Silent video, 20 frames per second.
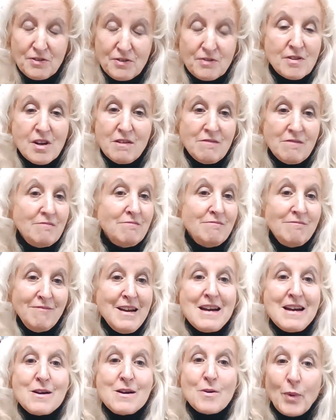don't
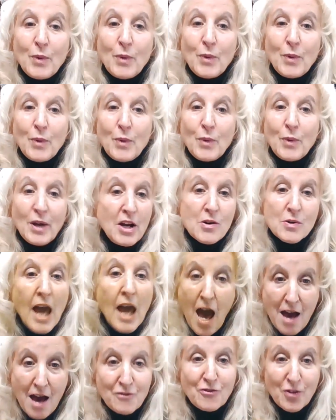
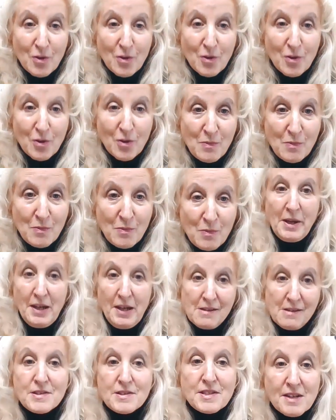get from those
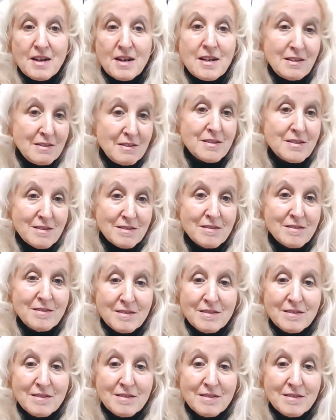social media sites.